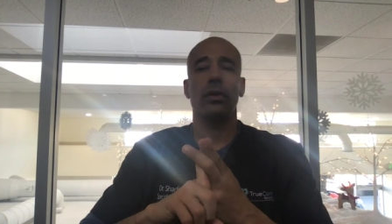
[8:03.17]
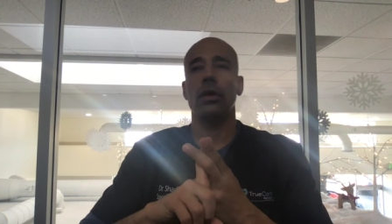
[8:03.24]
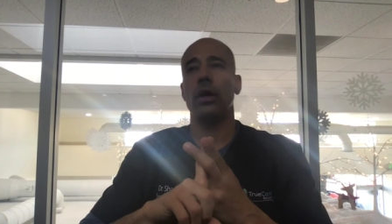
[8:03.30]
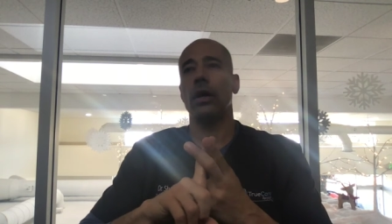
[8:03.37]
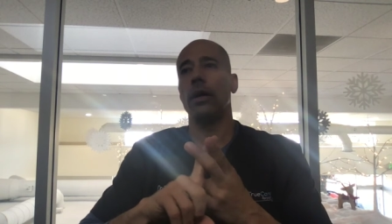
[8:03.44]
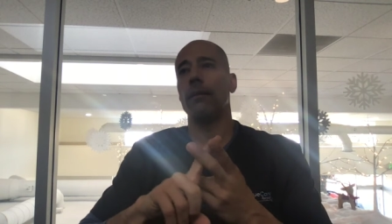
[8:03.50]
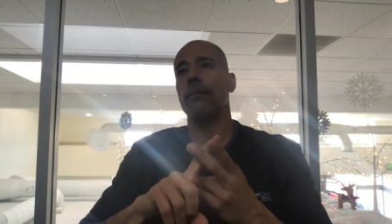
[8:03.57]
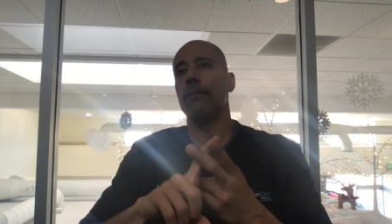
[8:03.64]

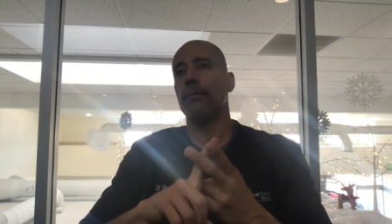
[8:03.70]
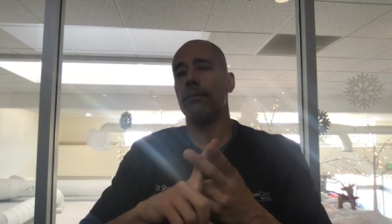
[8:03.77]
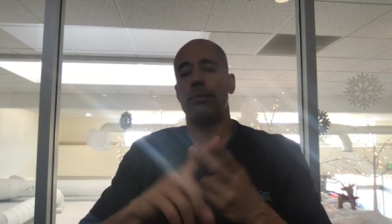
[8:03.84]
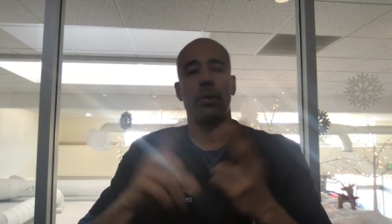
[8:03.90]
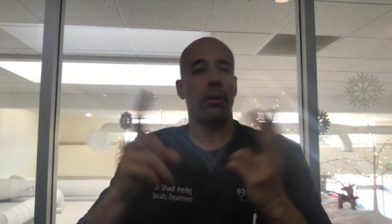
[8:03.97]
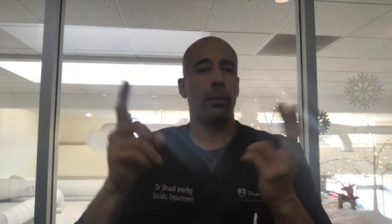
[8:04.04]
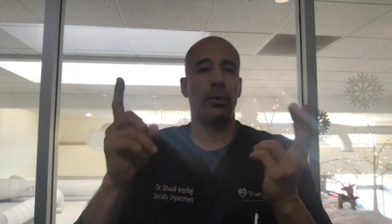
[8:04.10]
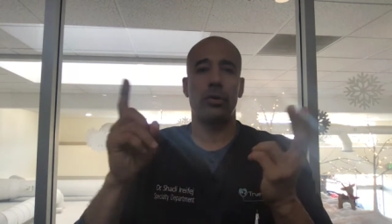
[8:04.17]

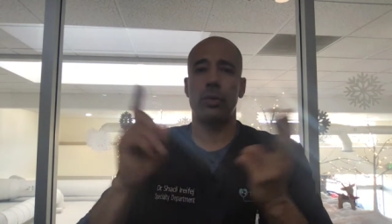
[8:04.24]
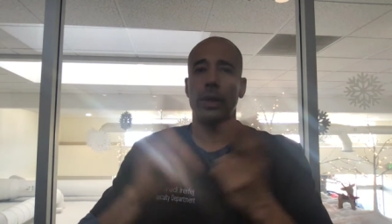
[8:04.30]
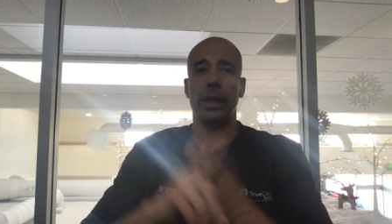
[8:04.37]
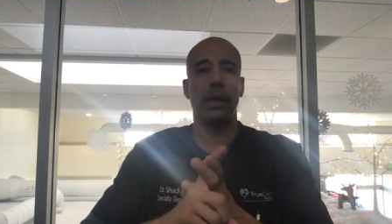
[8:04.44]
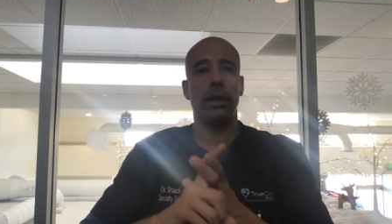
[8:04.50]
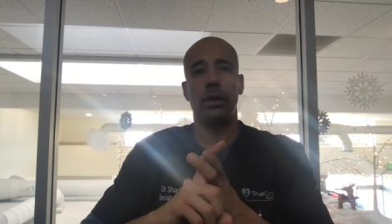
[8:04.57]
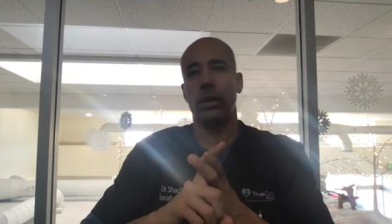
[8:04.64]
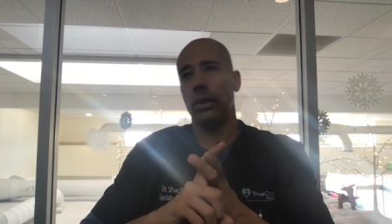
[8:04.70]
Somewhere
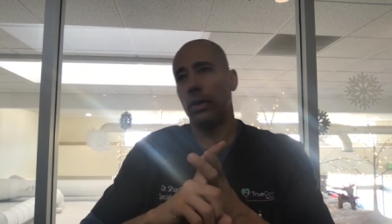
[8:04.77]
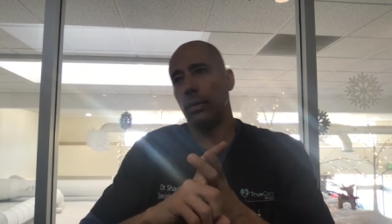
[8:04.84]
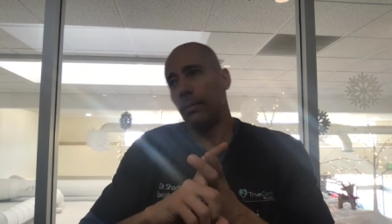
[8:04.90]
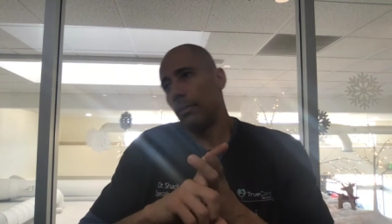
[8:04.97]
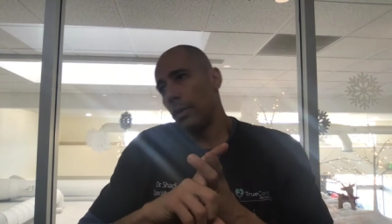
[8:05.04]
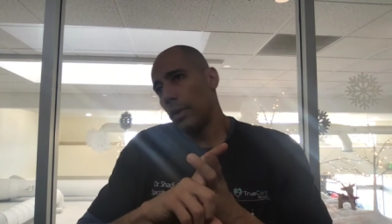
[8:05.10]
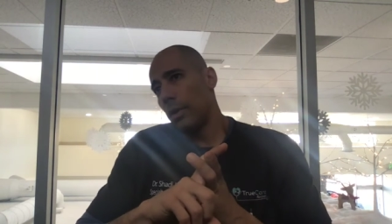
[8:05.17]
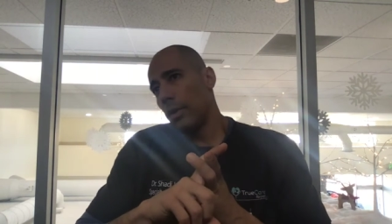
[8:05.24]
between,
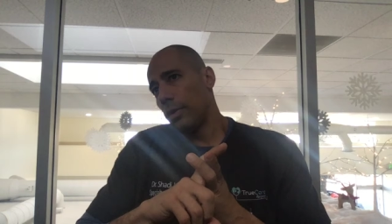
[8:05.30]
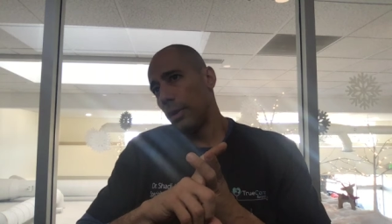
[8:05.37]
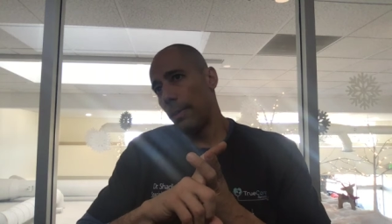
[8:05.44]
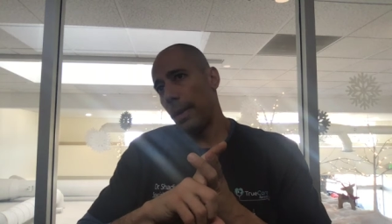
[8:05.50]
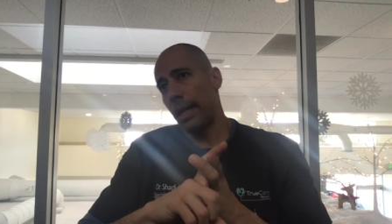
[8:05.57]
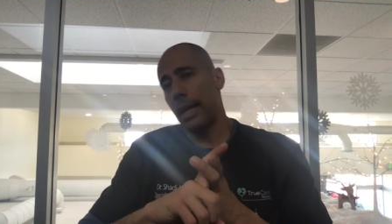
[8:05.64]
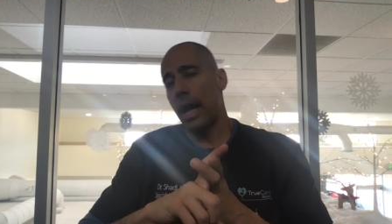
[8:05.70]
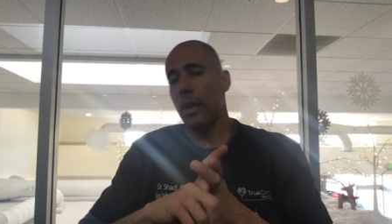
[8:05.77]

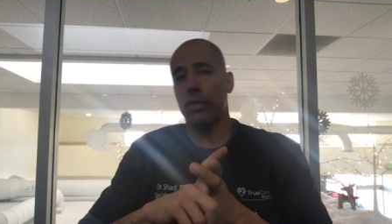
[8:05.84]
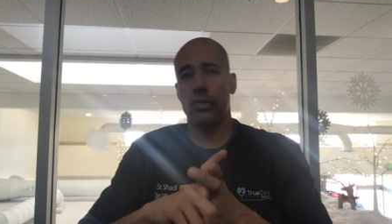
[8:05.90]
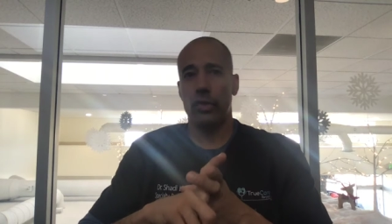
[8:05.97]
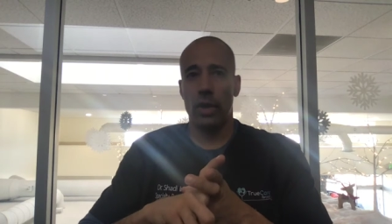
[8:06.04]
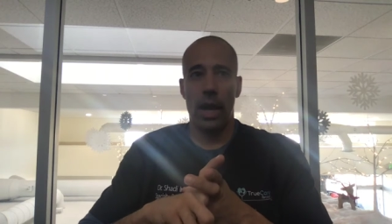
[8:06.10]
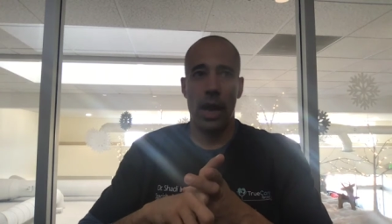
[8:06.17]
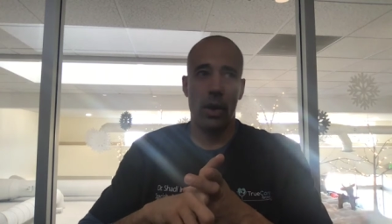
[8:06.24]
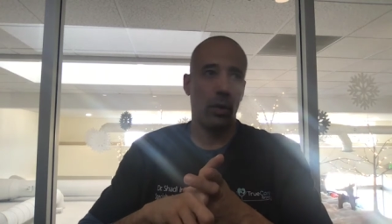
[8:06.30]
depending on
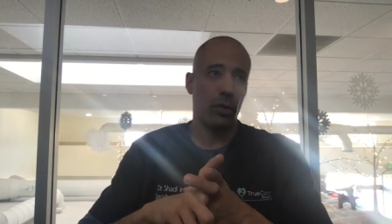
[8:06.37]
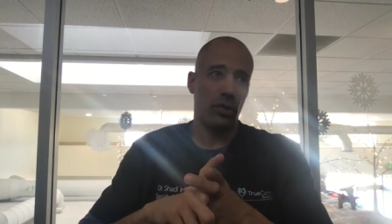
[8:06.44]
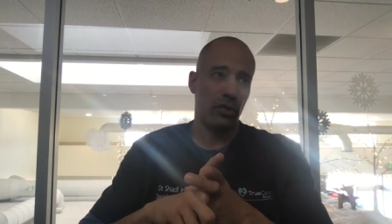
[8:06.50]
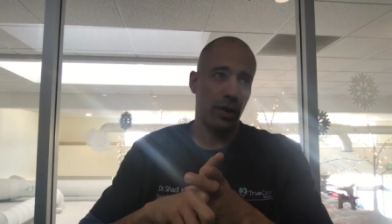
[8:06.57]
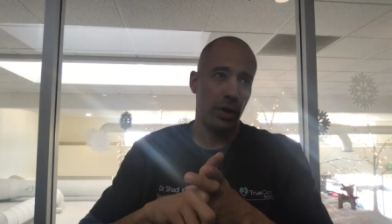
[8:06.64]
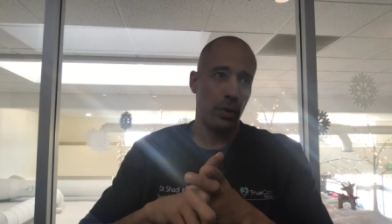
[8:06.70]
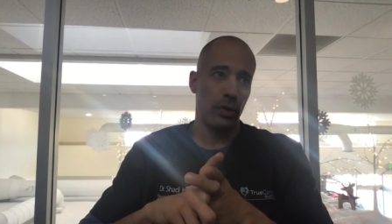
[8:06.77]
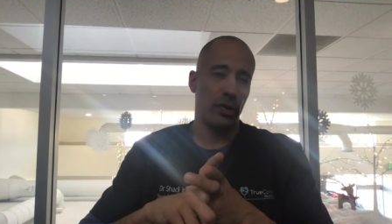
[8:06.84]
how
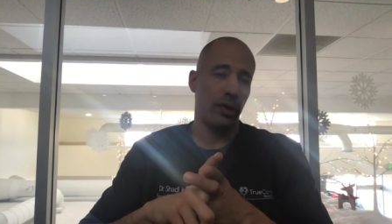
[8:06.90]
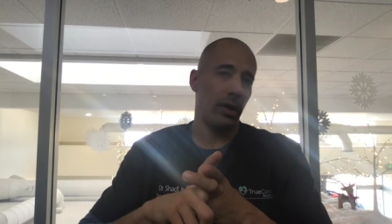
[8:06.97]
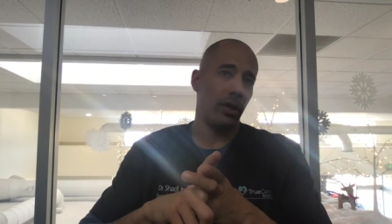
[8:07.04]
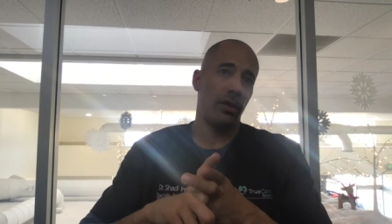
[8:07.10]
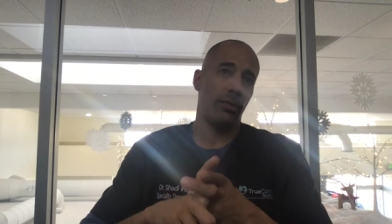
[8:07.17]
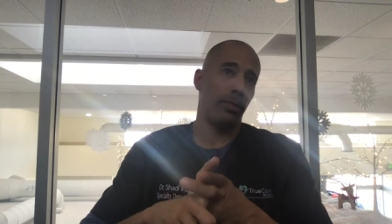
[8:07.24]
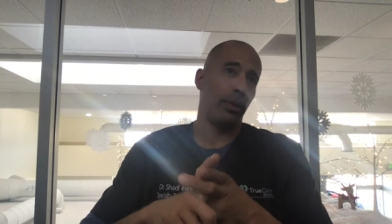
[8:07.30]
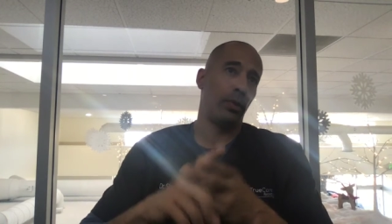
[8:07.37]
strenuous it
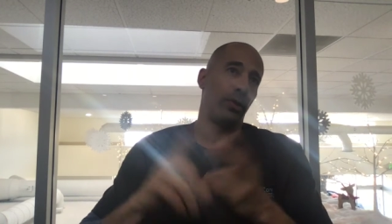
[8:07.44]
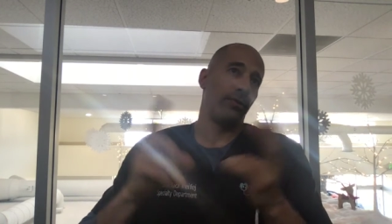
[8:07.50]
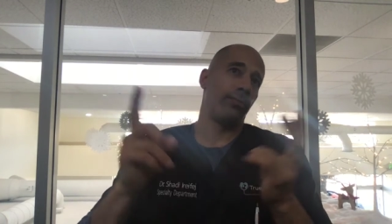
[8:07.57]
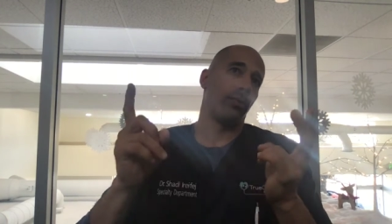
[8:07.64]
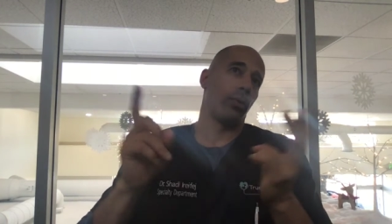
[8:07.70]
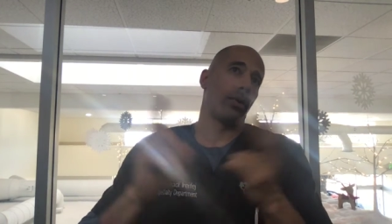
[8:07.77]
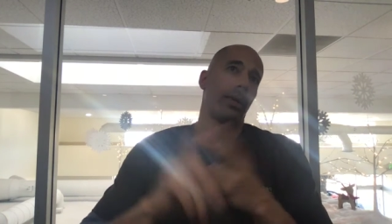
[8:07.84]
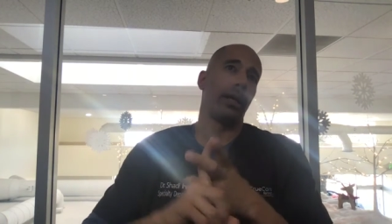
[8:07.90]
is, between
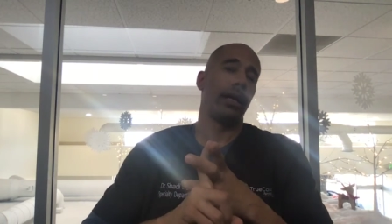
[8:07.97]
40